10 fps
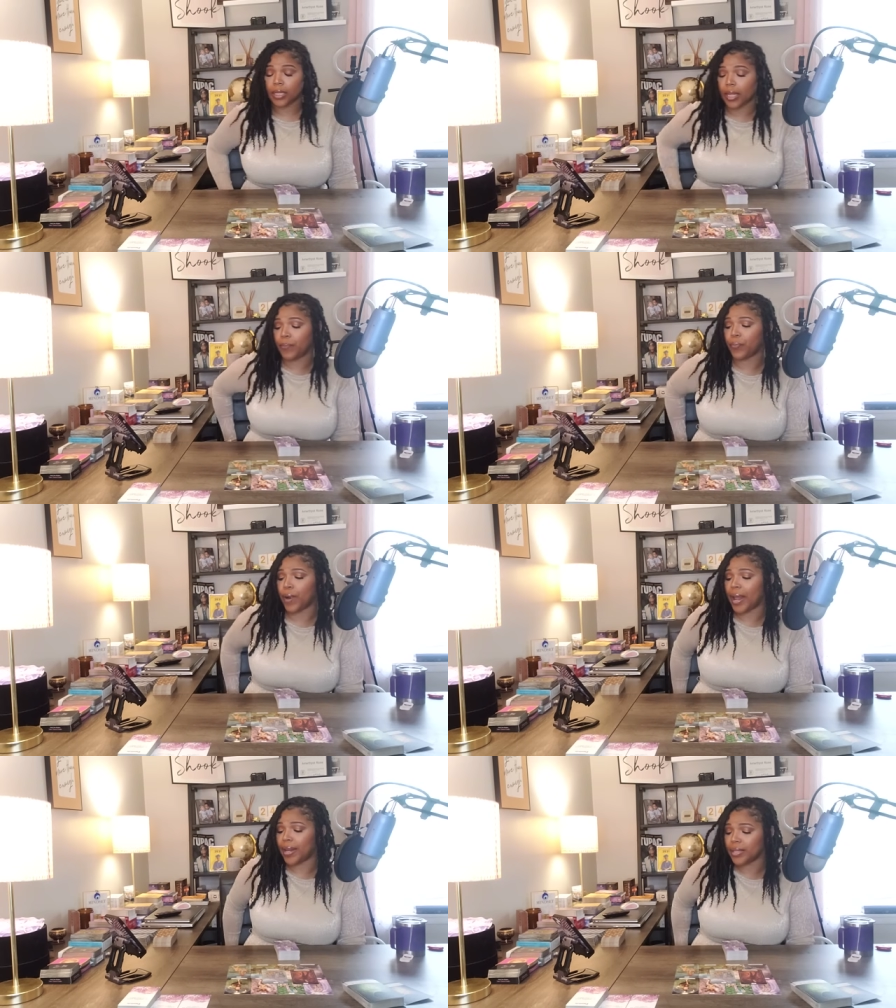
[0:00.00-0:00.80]
They
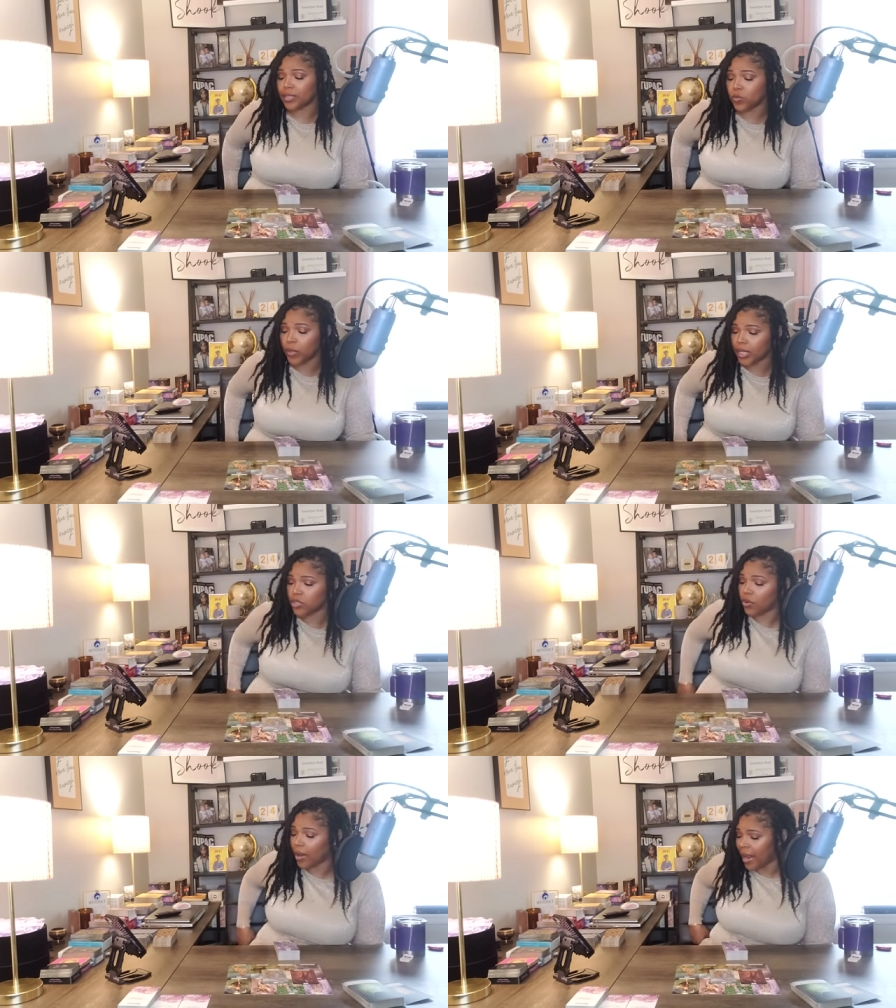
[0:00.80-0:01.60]
practice
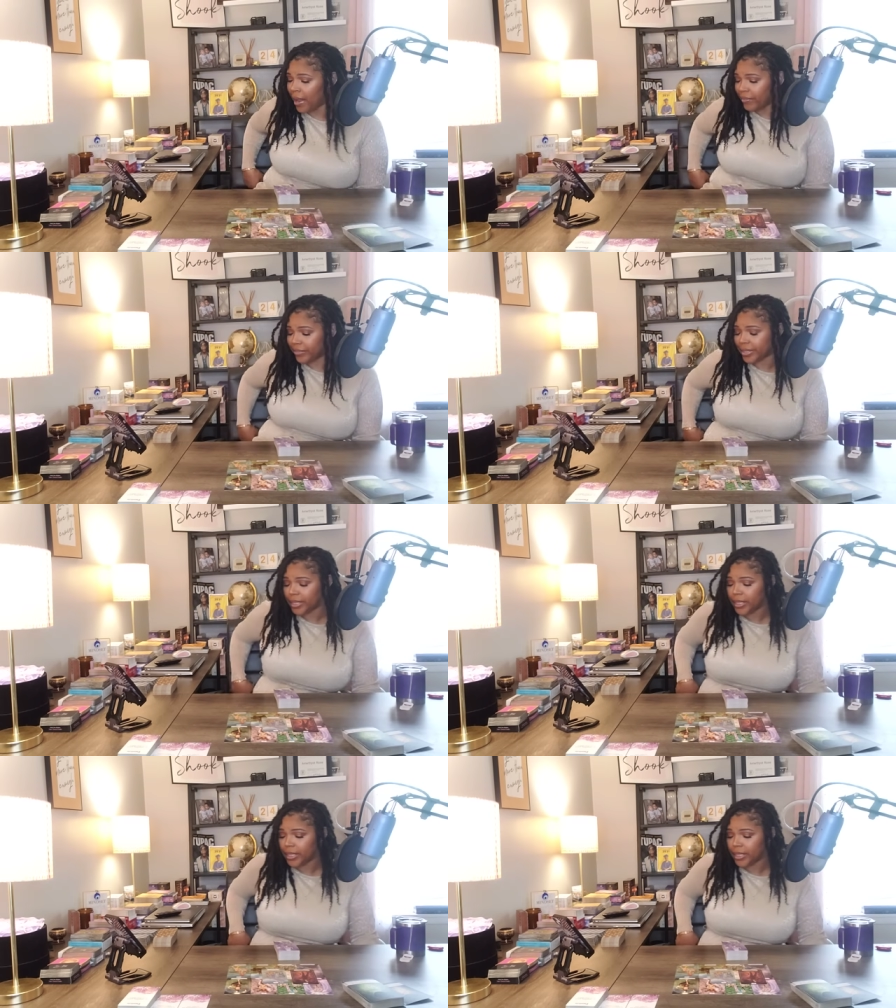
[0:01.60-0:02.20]
witchcraft.